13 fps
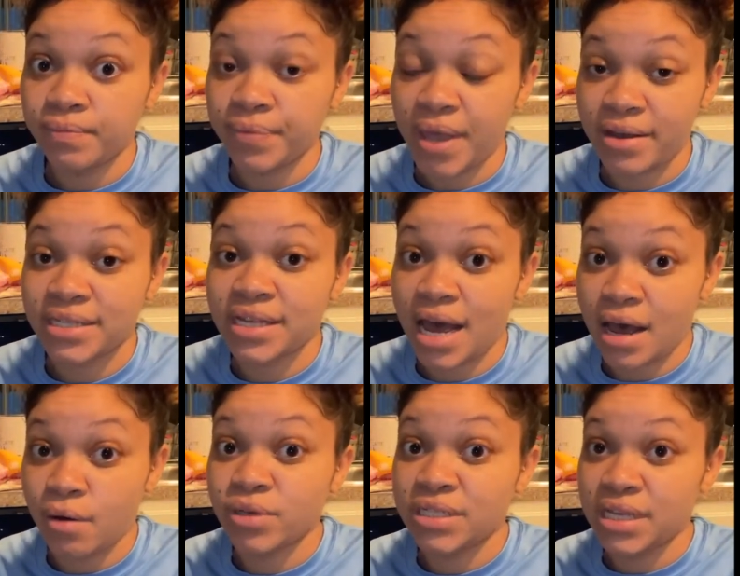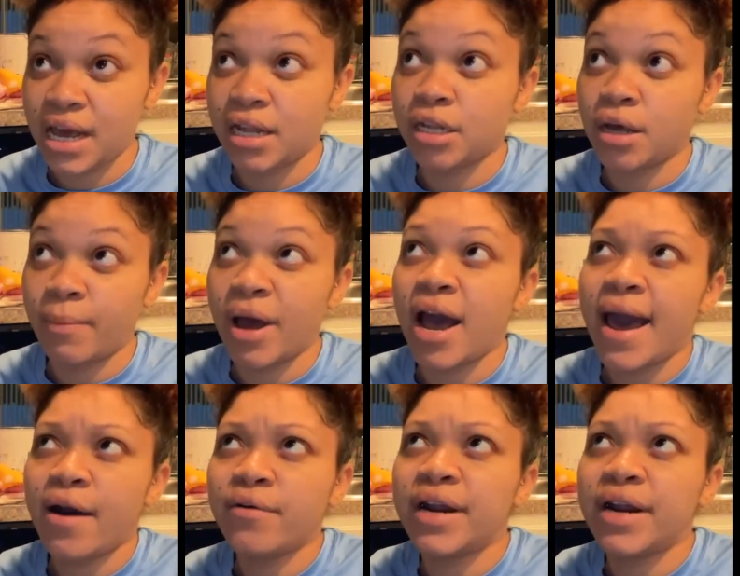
I would say about an hour and a